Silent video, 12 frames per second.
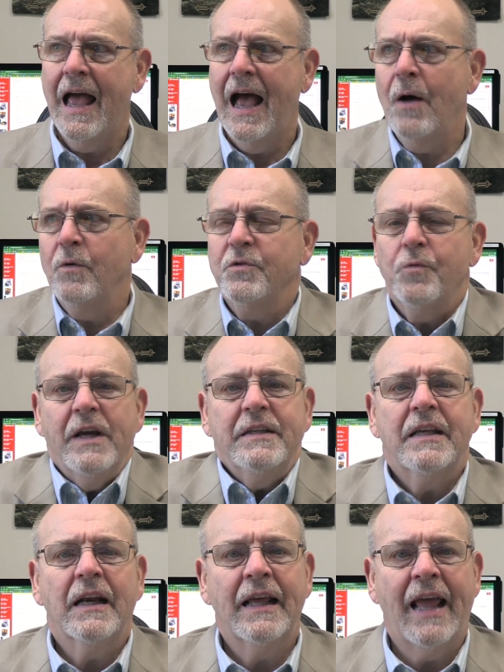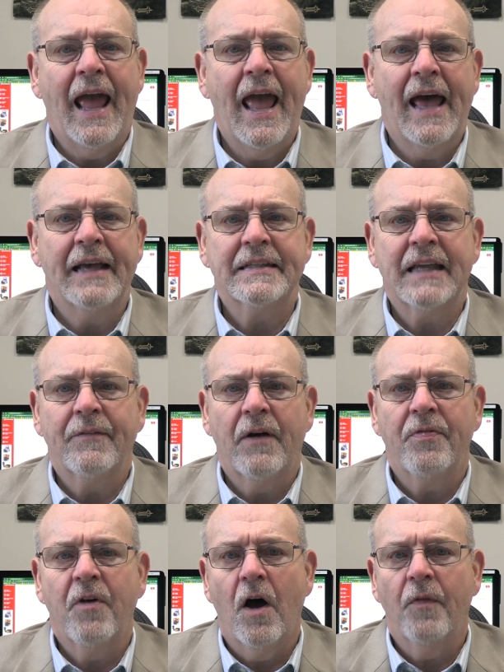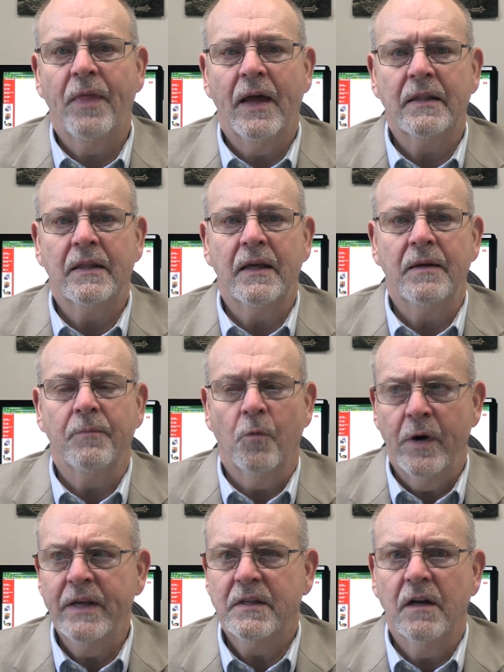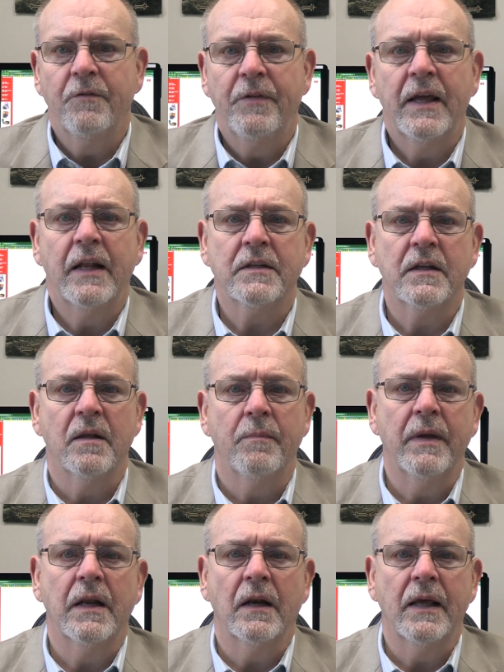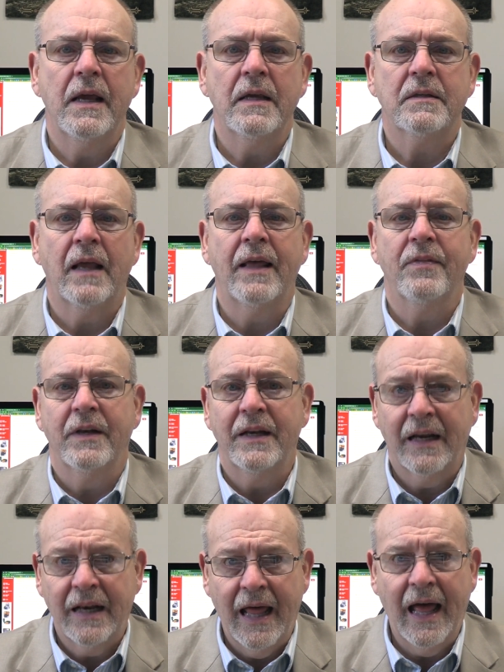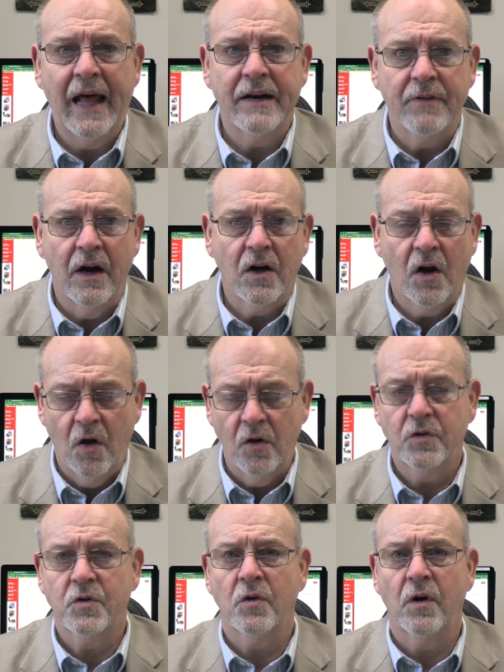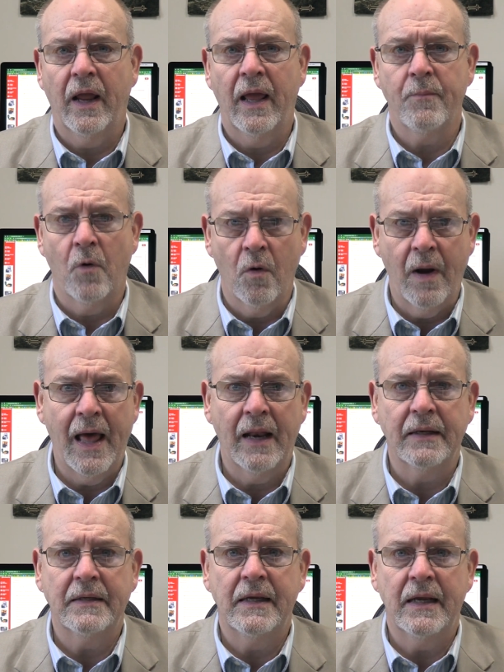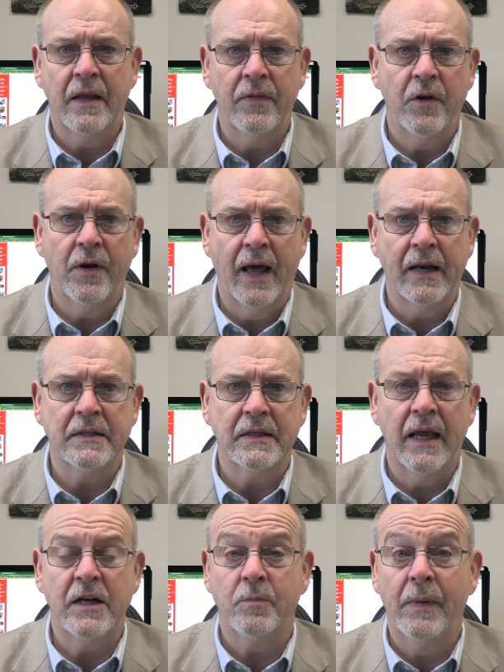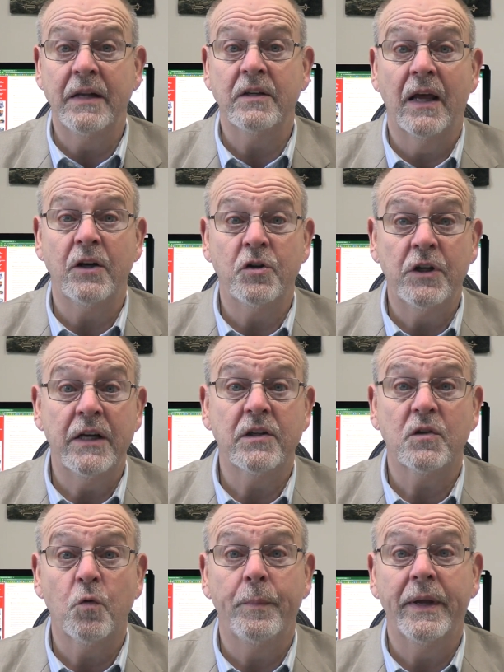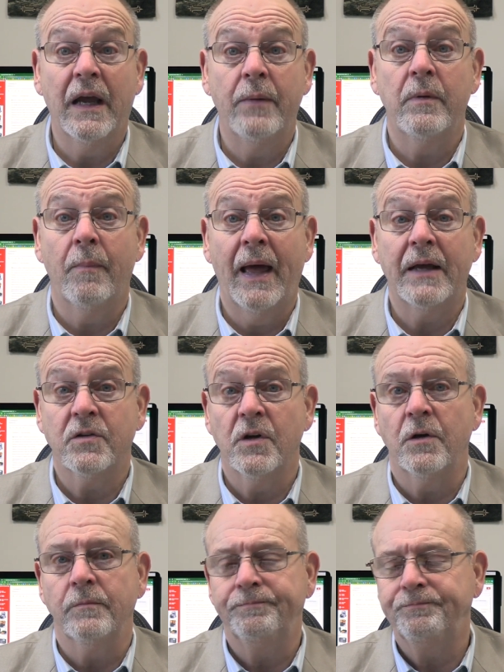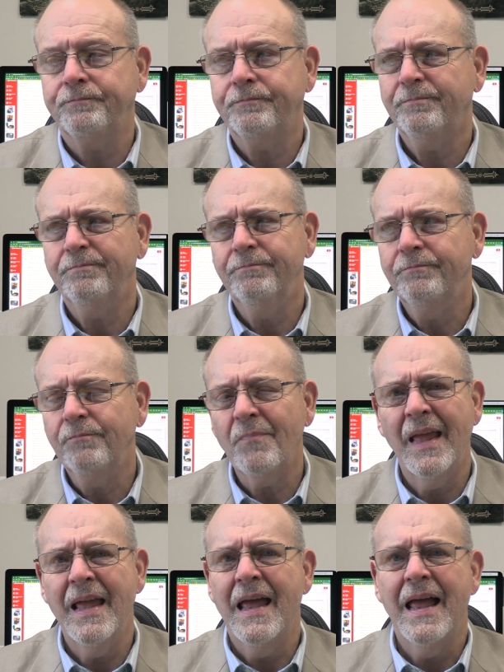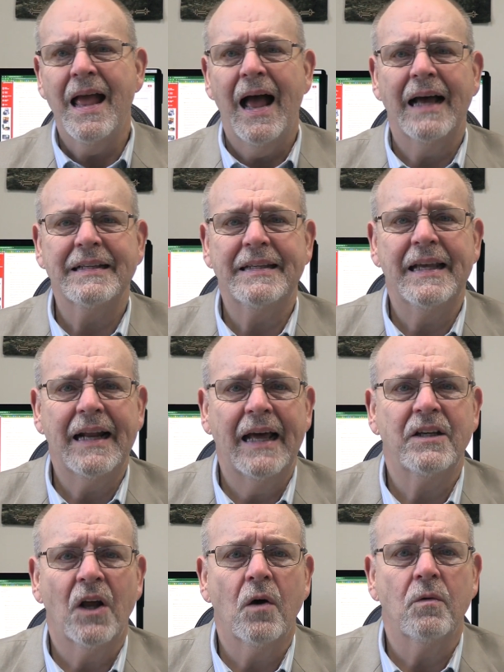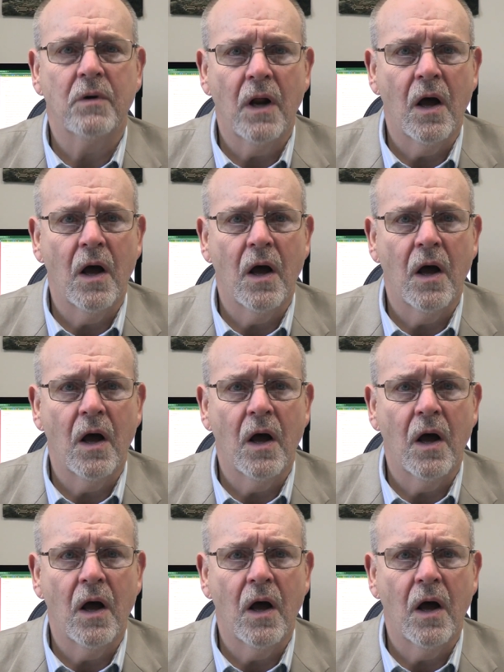I was recently asked if I thought that the recent events in the Middle East and the decline of our culture and morality in the United States means that Jesus will be coming back soon. I said, "I don't